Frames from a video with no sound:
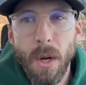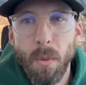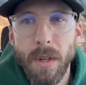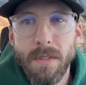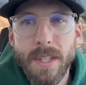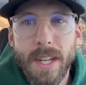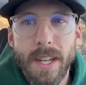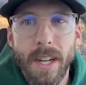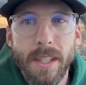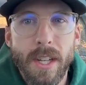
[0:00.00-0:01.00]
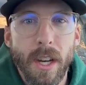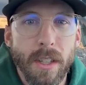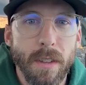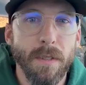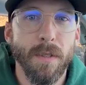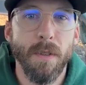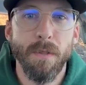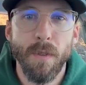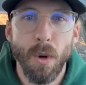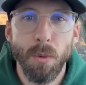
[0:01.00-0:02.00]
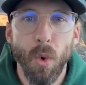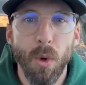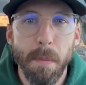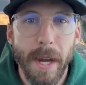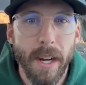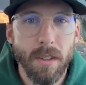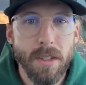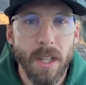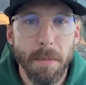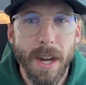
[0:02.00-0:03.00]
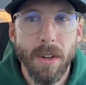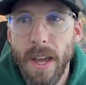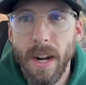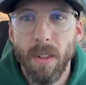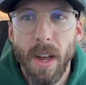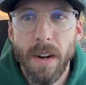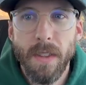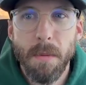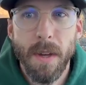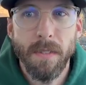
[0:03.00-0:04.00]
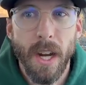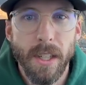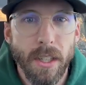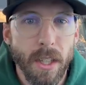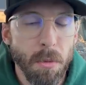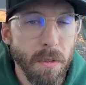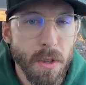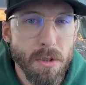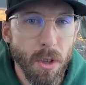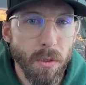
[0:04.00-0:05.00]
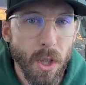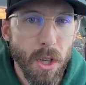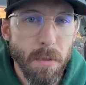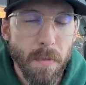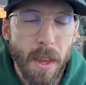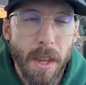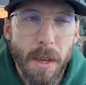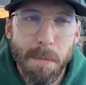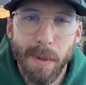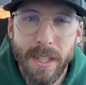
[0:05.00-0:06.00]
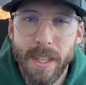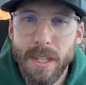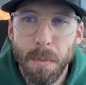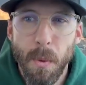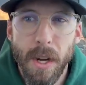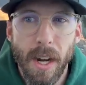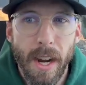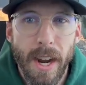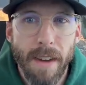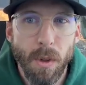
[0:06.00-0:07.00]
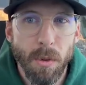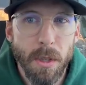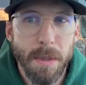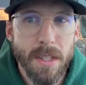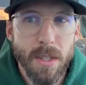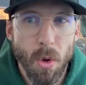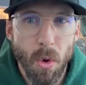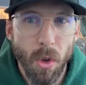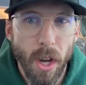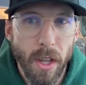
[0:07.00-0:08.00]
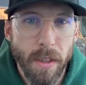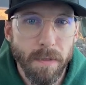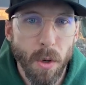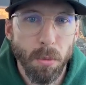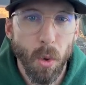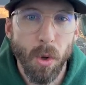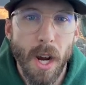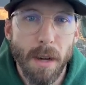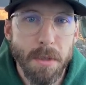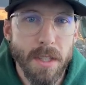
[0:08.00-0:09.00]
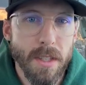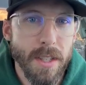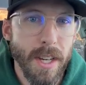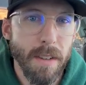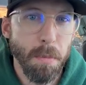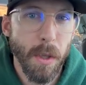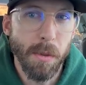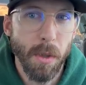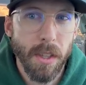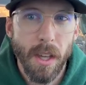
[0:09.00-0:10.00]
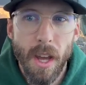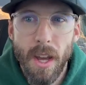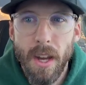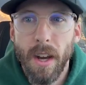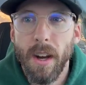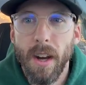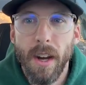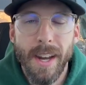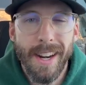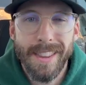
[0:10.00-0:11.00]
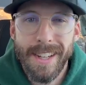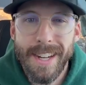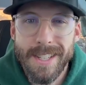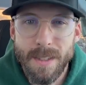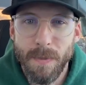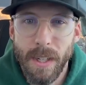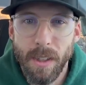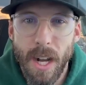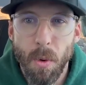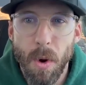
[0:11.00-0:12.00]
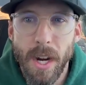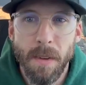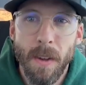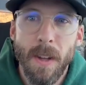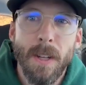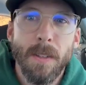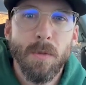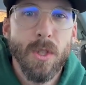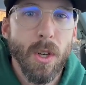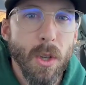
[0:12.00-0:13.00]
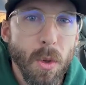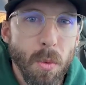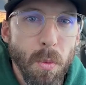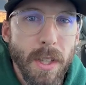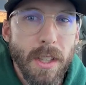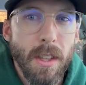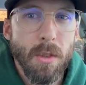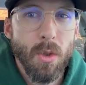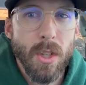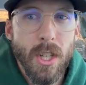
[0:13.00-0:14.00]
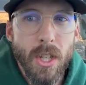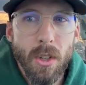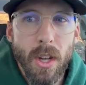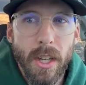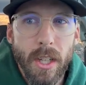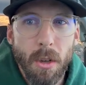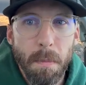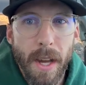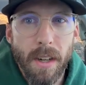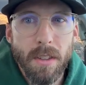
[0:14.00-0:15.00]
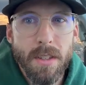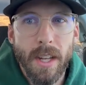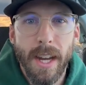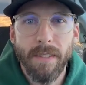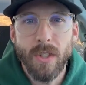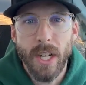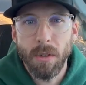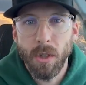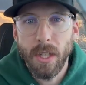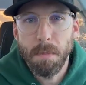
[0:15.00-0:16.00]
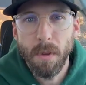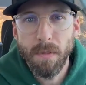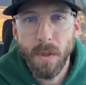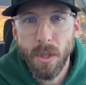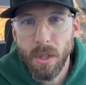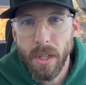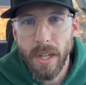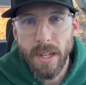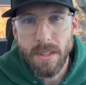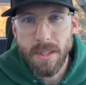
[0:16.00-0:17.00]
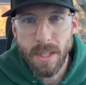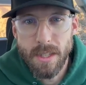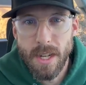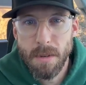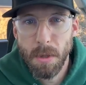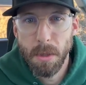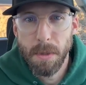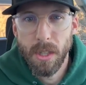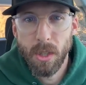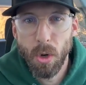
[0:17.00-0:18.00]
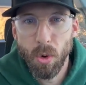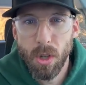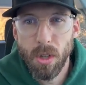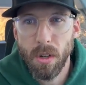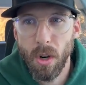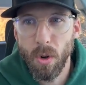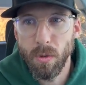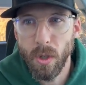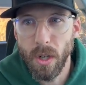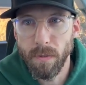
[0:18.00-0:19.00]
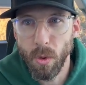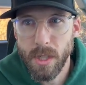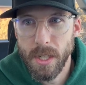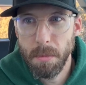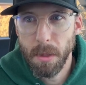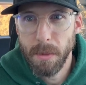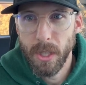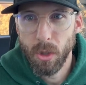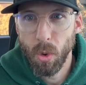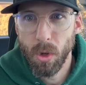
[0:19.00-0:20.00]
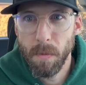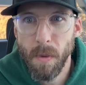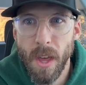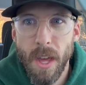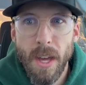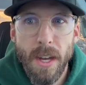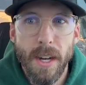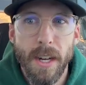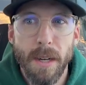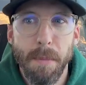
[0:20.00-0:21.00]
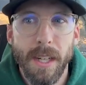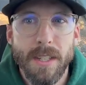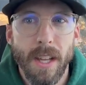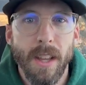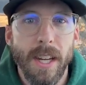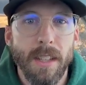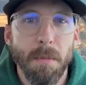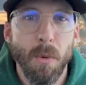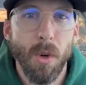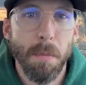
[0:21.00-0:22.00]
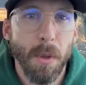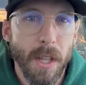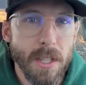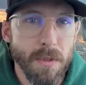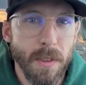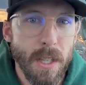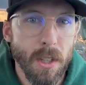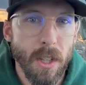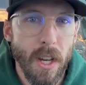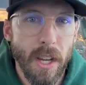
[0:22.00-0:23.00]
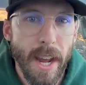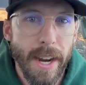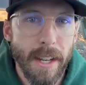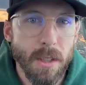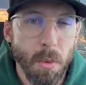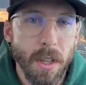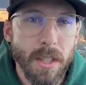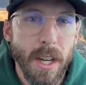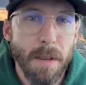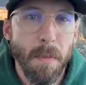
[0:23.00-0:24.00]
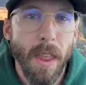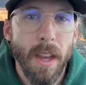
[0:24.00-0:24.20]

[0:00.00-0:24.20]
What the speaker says: we have seen a ton of foam core paddles come out, and a lot of them have gotten good reviews overall. But to this point, I haven't really been sold on the foam core options that I've played with. And I think I just figured out why. So with traditional honeycomb paddles, I have generally preferred a 16 millimeter core over a 14 millimeter core because I like the more plush feel and added dwell time